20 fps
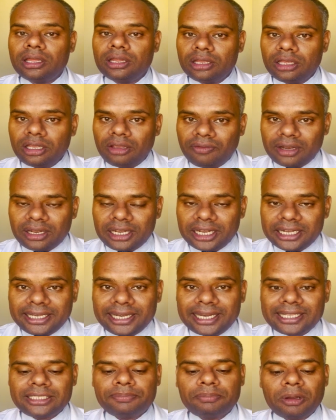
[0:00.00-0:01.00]
even
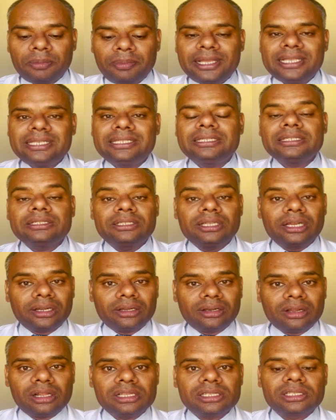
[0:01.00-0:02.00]
literature, published
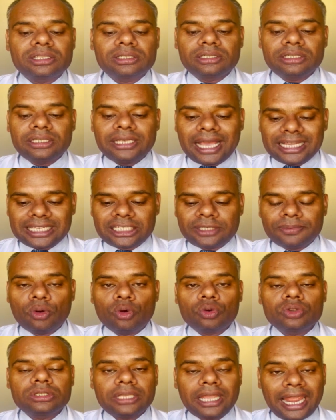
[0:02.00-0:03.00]
journals,
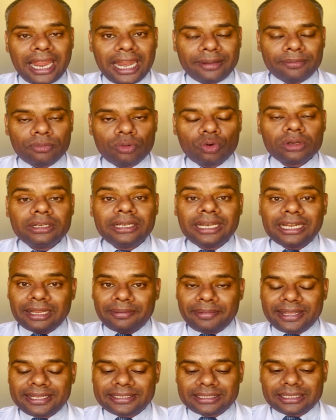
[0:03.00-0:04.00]
textbooks, handbook,
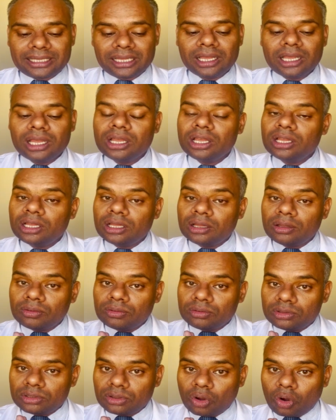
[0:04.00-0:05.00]
database,
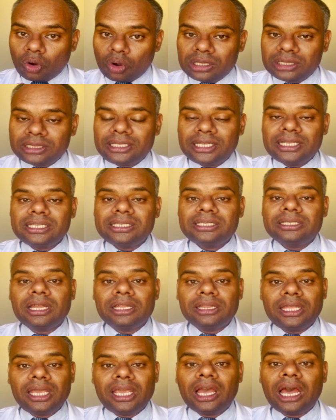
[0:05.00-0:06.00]
all
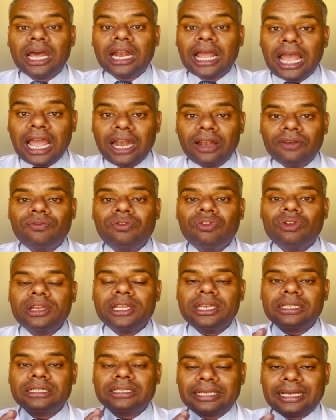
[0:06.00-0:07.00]
these, they are helpful
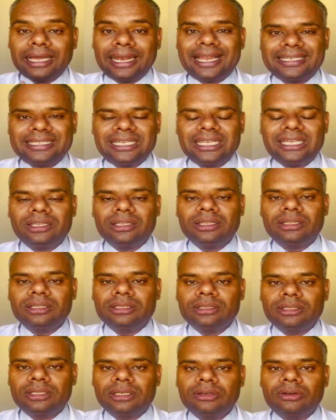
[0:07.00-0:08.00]
in collecting
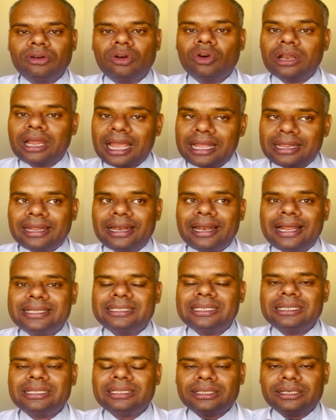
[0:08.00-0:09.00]
or
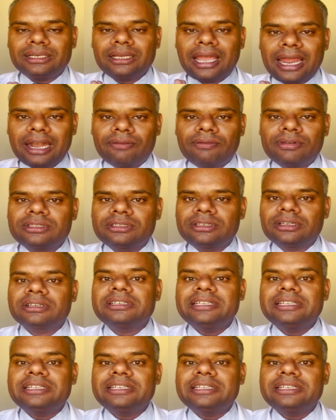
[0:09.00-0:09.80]
analyzing the adverse drug